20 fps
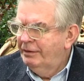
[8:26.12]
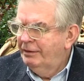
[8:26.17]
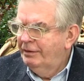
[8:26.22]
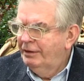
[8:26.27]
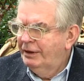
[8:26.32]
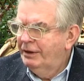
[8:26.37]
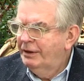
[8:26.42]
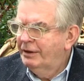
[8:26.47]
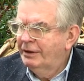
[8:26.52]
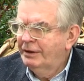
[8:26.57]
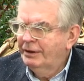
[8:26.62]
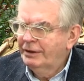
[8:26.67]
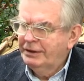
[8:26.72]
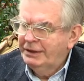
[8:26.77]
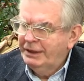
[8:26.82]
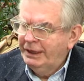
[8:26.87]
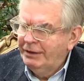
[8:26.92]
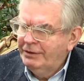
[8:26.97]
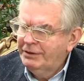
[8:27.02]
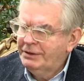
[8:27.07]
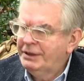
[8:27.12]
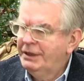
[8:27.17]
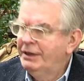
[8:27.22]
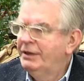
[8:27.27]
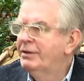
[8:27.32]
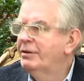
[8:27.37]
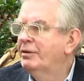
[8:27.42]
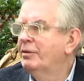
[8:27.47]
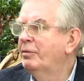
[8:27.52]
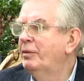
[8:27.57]
regarding the town
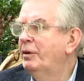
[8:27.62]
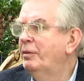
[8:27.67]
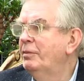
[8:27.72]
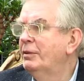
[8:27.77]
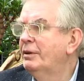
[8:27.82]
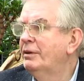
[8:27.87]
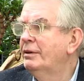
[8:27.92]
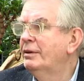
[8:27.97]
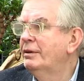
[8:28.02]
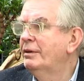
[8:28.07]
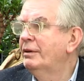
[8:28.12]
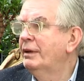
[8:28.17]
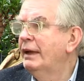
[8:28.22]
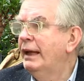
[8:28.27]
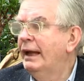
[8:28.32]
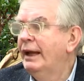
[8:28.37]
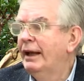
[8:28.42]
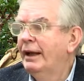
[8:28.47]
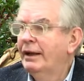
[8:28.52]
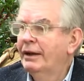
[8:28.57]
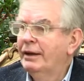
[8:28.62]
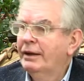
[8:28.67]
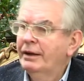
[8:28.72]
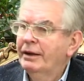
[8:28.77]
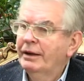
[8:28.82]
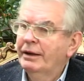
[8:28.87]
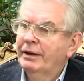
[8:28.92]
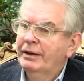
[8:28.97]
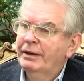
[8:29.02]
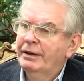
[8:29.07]
centre at Wimbledon and
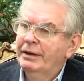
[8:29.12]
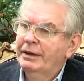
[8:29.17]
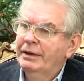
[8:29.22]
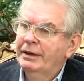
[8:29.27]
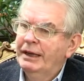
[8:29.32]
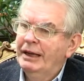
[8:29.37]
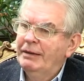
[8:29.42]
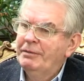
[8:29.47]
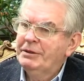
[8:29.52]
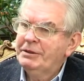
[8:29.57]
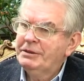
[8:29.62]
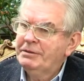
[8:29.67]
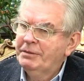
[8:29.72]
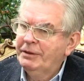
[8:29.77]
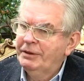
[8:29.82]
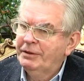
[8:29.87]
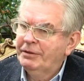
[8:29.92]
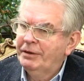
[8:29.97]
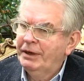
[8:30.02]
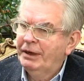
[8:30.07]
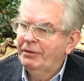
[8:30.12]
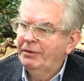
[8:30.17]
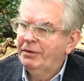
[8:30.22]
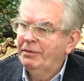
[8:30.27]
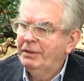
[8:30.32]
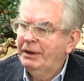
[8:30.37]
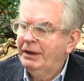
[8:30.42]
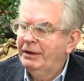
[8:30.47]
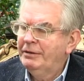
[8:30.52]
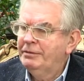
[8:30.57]
at Hammersmith
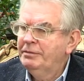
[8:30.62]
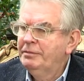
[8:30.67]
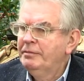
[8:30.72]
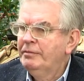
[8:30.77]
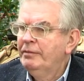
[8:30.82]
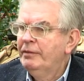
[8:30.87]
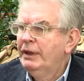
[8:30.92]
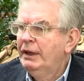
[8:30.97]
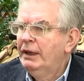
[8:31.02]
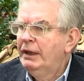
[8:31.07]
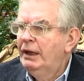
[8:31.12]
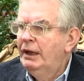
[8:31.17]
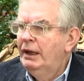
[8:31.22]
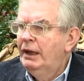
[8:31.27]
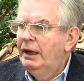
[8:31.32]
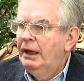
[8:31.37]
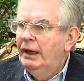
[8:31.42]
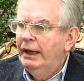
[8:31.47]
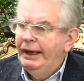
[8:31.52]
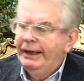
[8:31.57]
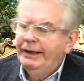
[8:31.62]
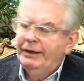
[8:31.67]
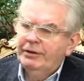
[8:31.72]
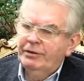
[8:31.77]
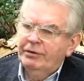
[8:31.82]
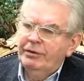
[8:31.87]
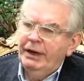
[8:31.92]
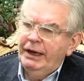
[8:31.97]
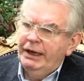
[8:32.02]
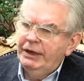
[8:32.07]
roundabout. And
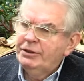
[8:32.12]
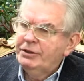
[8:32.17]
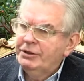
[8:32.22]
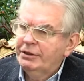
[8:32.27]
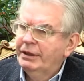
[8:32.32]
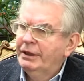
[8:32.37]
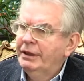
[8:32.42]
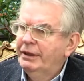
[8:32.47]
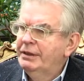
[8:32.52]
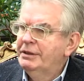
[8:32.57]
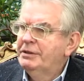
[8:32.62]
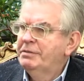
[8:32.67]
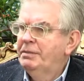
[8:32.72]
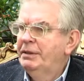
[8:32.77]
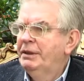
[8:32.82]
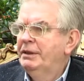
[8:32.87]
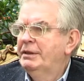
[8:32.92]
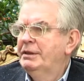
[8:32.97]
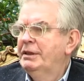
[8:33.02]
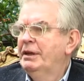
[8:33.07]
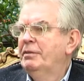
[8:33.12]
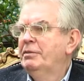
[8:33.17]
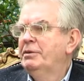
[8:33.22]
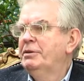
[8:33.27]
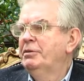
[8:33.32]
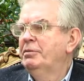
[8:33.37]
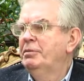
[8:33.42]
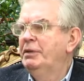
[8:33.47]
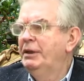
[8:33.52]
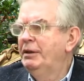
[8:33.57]
gradually this built up
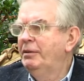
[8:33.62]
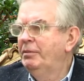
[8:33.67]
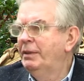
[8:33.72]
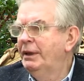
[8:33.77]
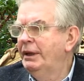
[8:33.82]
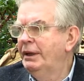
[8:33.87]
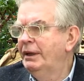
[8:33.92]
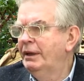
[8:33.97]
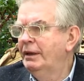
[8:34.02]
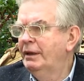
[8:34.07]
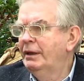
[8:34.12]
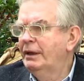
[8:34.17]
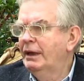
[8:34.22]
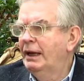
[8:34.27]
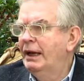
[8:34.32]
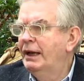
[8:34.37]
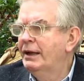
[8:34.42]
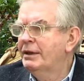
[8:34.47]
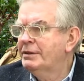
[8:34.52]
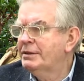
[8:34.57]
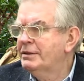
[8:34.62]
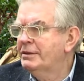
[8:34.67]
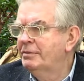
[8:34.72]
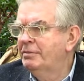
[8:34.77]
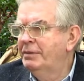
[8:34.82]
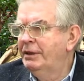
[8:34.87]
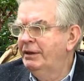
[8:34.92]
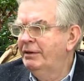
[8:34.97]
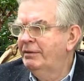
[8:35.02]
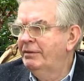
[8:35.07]
to me being asked to
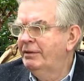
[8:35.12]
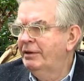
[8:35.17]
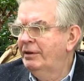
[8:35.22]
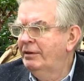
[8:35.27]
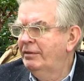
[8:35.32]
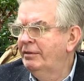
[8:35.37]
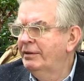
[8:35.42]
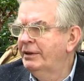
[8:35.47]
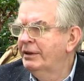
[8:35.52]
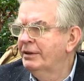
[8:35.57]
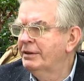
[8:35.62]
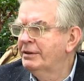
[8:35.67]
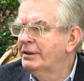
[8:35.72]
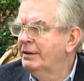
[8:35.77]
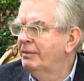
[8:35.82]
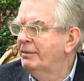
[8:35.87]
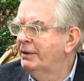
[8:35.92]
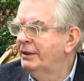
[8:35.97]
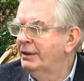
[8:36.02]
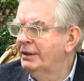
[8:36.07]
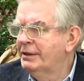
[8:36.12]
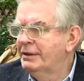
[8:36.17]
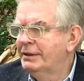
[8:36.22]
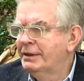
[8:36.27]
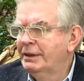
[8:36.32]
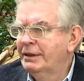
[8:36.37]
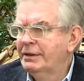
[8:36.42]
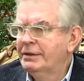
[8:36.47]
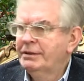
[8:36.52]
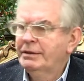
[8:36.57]
be involved in some of these
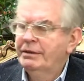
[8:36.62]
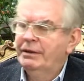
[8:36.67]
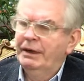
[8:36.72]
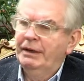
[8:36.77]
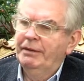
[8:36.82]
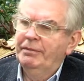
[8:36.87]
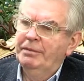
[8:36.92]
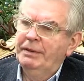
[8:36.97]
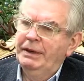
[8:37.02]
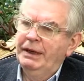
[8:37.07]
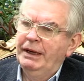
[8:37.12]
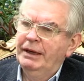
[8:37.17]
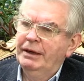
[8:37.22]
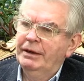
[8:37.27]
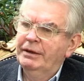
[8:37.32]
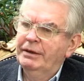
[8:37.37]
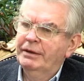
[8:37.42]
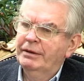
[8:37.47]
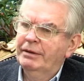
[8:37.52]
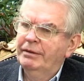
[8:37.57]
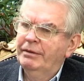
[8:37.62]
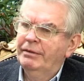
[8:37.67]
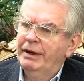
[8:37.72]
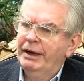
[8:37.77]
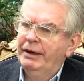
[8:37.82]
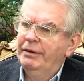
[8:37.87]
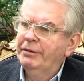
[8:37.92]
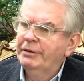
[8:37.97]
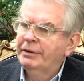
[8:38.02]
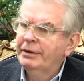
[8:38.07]
things. So I planned
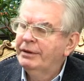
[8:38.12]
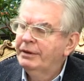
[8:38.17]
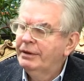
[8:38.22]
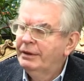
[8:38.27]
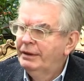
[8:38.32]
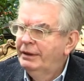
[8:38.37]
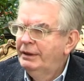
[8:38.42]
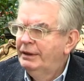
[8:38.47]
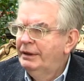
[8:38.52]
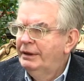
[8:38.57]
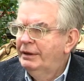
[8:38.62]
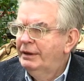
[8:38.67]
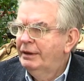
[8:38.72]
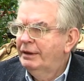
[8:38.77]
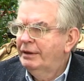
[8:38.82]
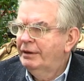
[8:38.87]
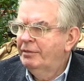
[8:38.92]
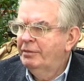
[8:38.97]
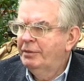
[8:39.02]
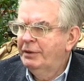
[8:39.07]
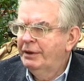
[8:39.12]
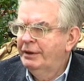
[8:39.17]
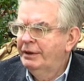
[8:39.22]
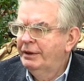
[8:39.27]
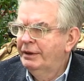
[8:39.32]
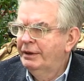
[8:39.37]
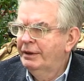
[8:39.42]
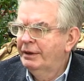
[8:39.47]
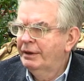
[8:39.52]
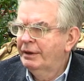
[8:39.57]
around
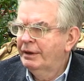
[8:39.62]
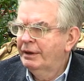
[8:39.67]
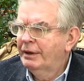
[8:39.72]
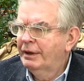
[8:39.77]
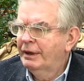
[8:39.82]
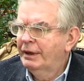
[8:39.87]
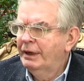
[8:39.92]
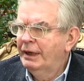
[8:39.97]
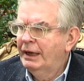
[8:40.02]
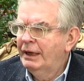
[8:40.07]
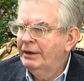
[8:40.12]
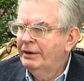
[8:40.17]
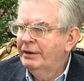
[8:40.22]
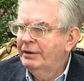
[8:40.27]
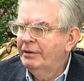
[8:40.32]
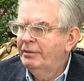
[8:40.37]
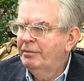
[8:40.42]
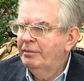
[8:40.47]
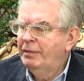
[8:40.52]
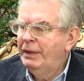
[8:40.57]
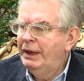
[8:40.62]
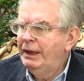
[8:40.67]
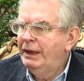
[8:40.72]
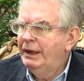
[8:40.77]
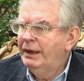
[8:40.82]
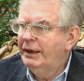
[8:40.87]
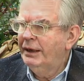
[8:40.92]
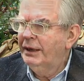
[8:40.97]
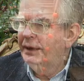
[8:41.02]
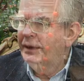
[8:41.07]
Britain and in London
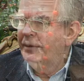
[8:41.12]
many